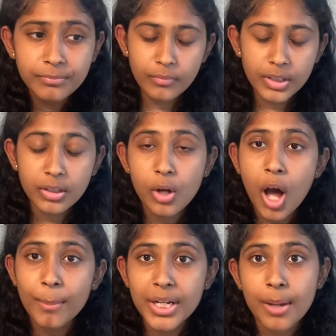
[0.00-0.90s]
The
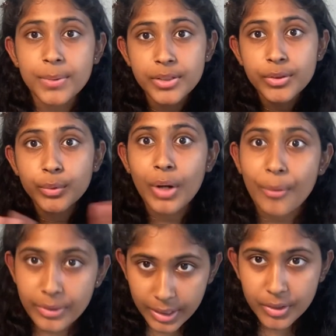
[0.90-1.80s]
Common App is
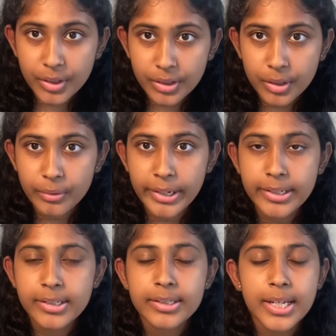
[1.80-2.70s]
throughout the entire
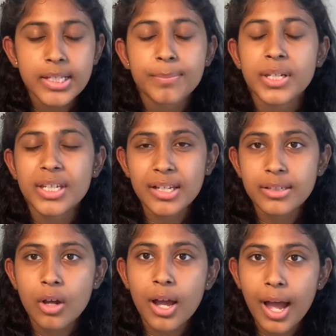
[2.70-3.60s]
United States, but it does
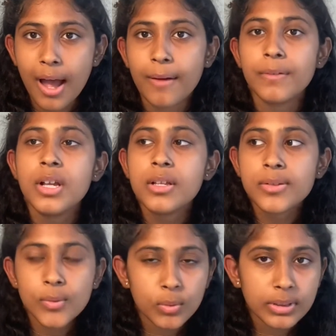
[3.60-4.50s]
not have
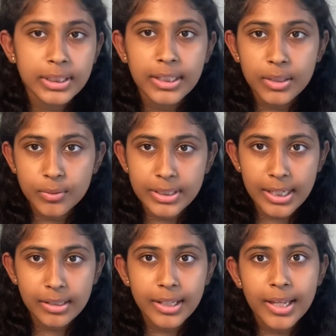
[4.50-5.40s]
schools like
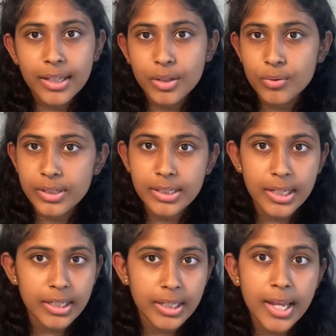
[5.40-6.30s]
UCLA, UC
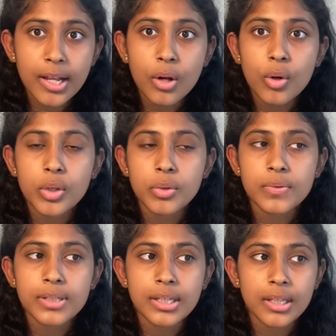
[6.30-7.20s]
San Diego,
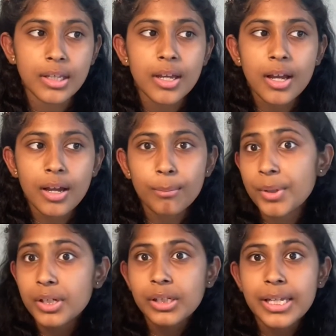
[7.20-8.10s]
UC
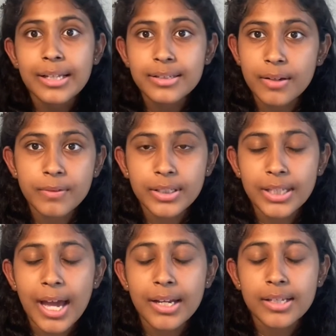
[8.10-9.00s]
Berkeley, and stuff like
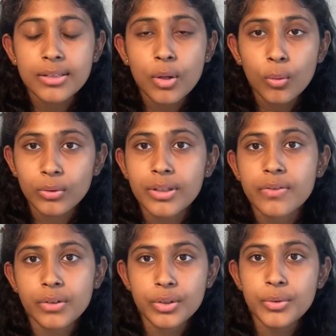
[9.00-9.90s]
that. Is only
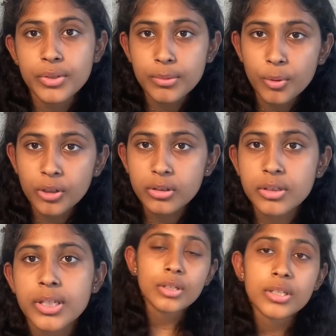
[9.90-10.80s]
through UC
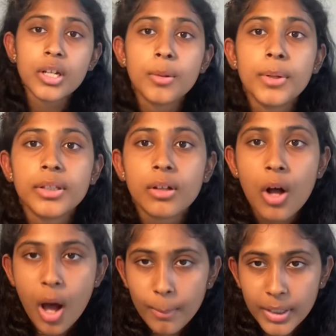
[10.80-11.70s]
portals. Let's talk about the
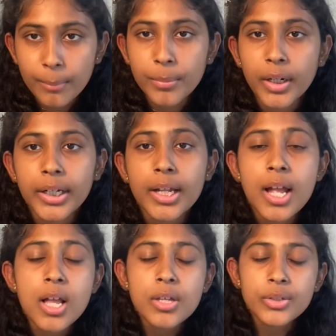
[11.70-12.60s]
Common App part.
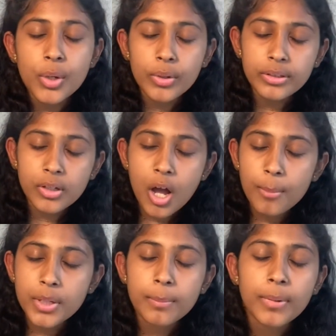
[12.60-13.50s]
So in the
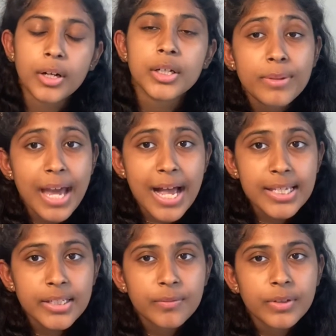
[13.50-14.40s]
Common App part, we
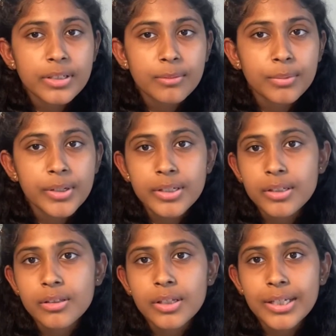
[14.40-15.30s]
asked for some
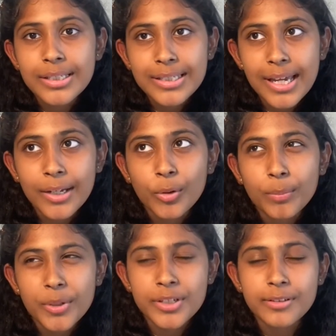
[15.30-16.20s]
personal insight or
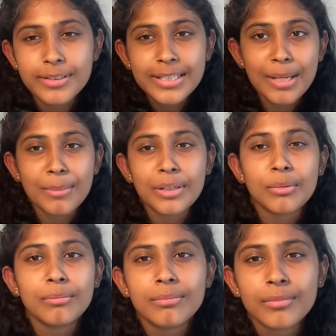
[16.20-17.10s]
personal statement
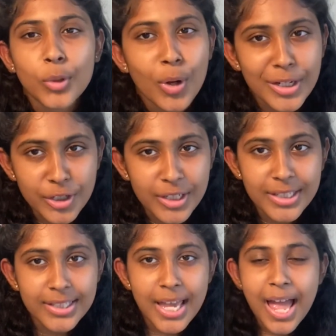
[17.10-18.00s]

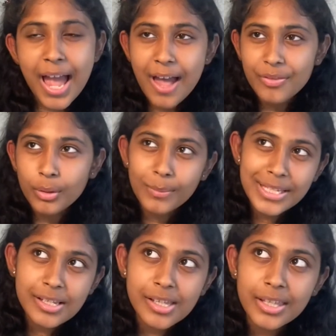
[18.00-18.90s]
questions. They're
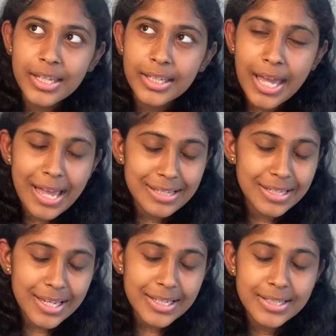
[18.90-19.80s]
basically like
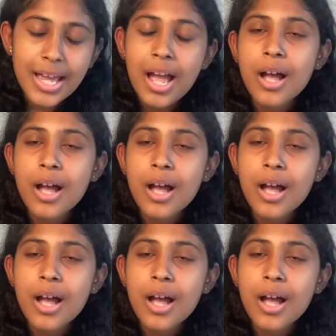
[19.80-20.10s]
essays.